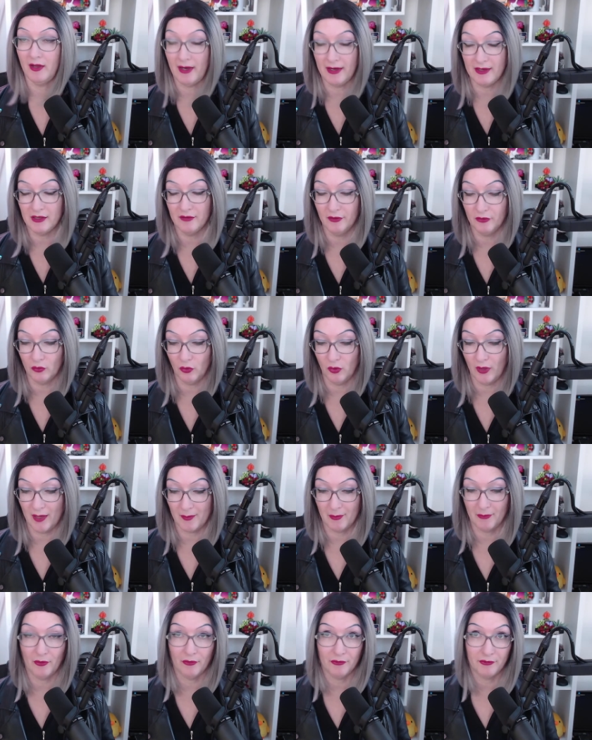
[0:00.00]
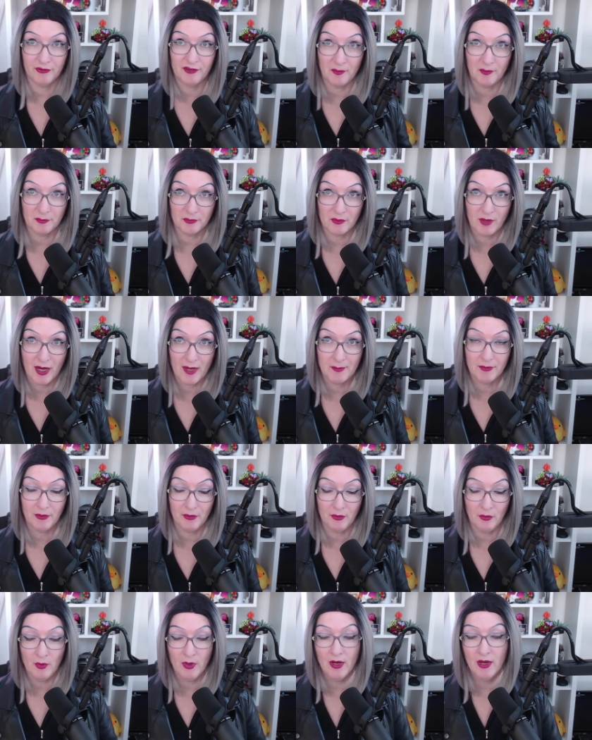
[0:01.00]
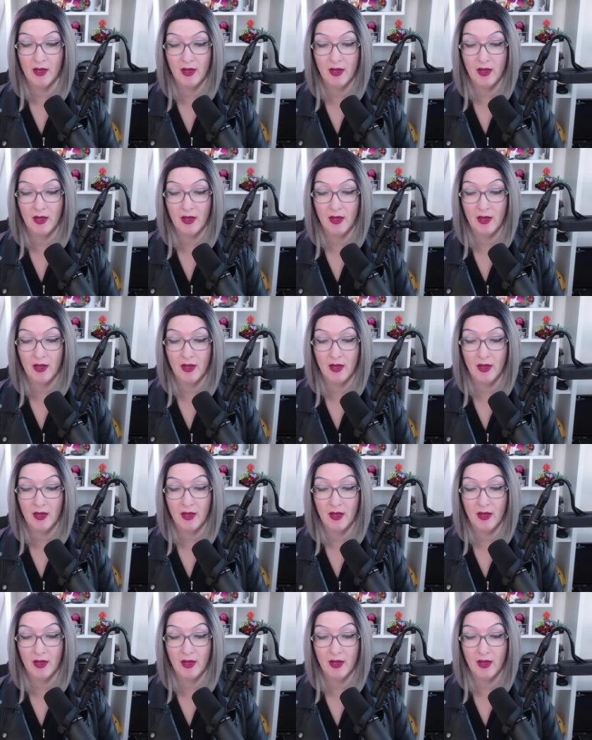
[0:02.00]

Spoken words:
individual libraries also subscribe to.